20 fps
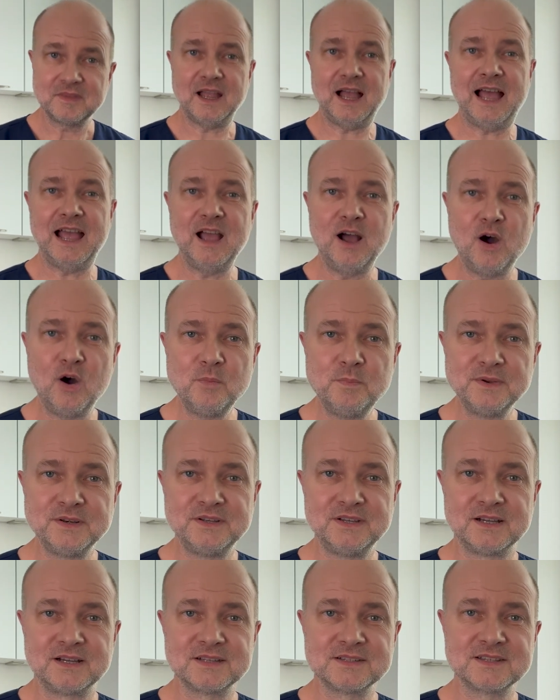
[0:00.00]
I hope it
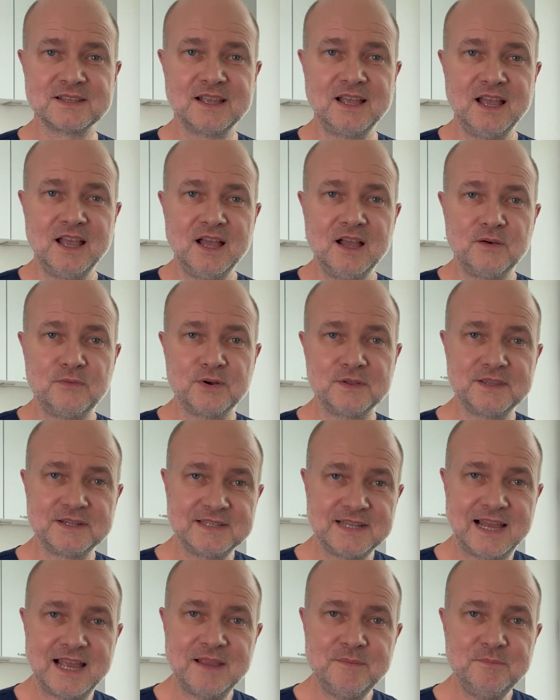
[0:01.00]
does. For the
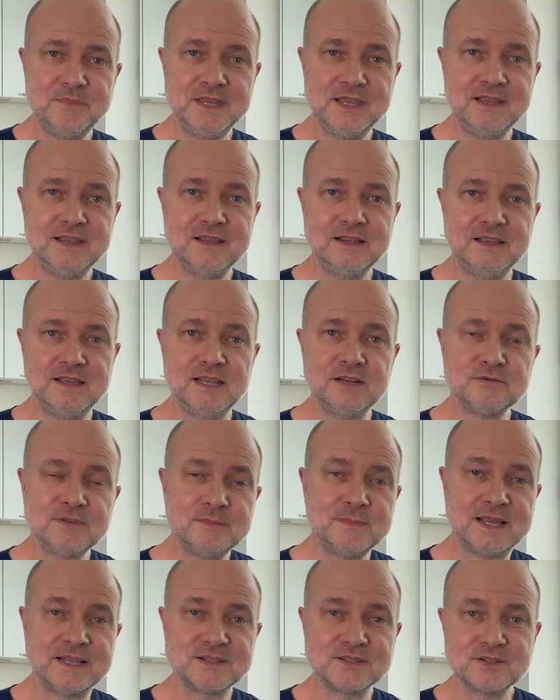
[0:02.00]
time being, it
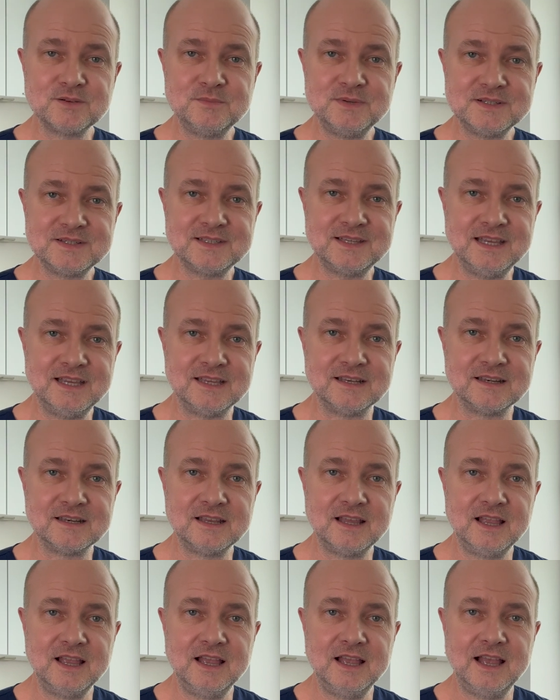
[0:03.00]
remains to be seen.
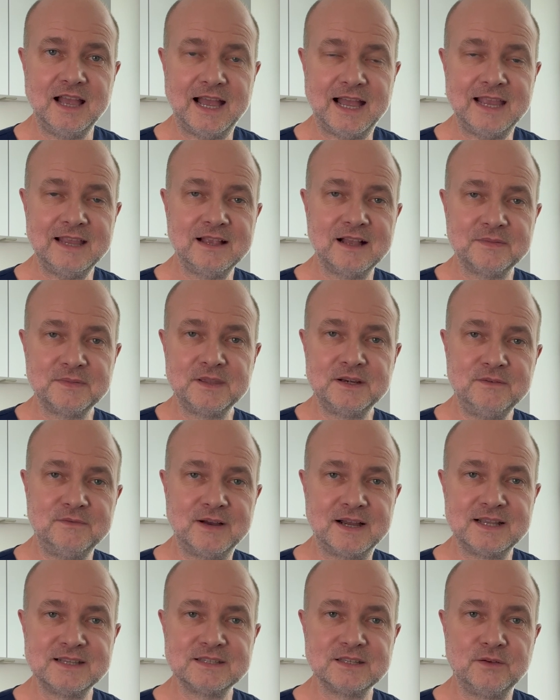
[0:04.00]
I got the
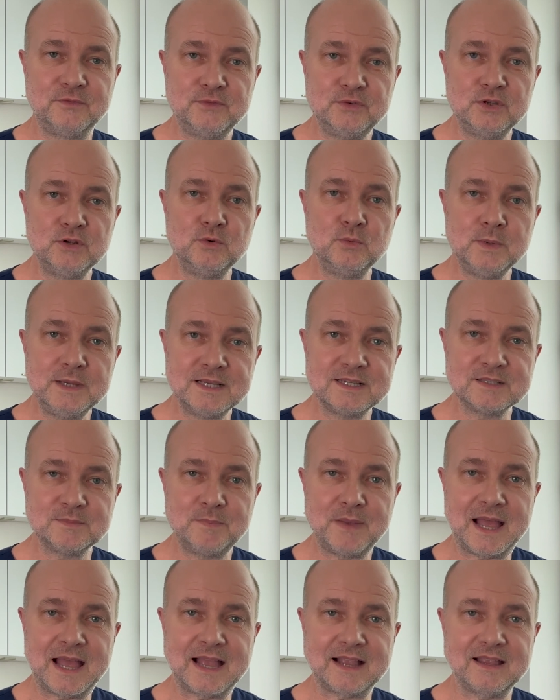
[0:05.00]
device a few weeks
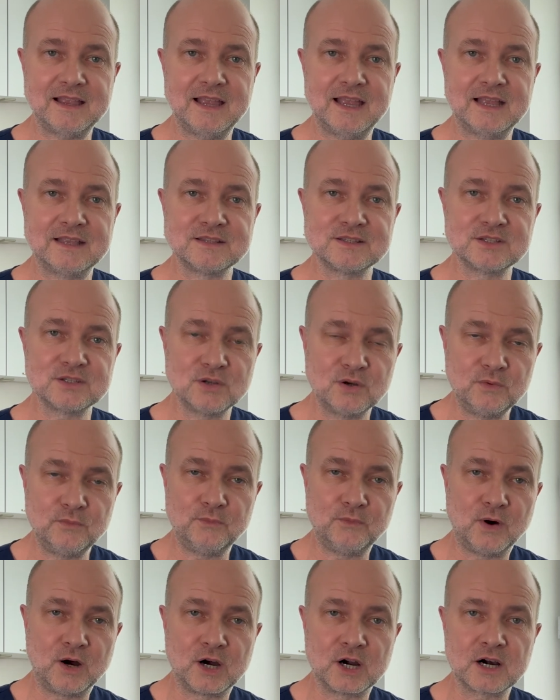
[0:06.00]
back, and so
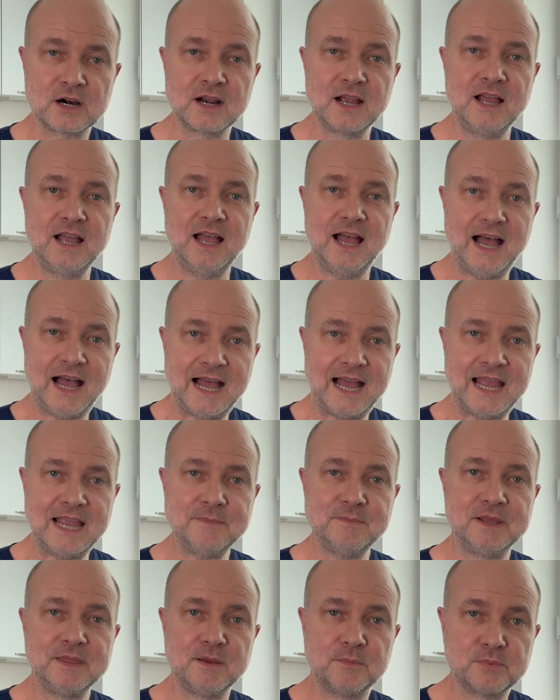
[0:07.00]
far, I
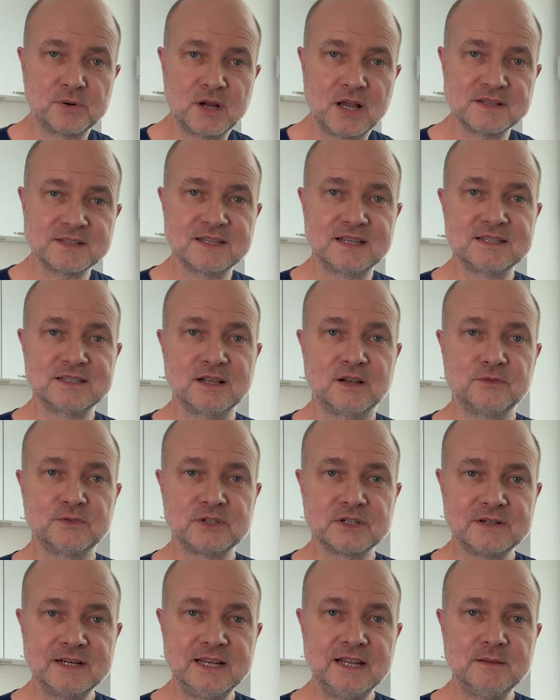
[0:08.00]
am in the process of
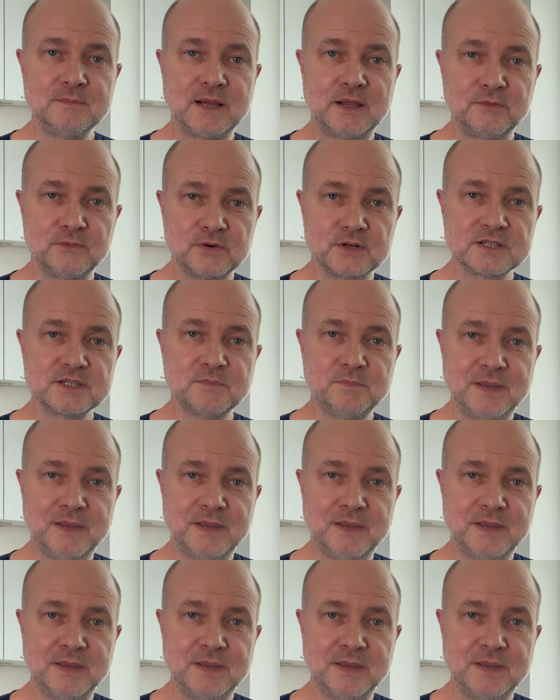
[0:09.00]
treating my first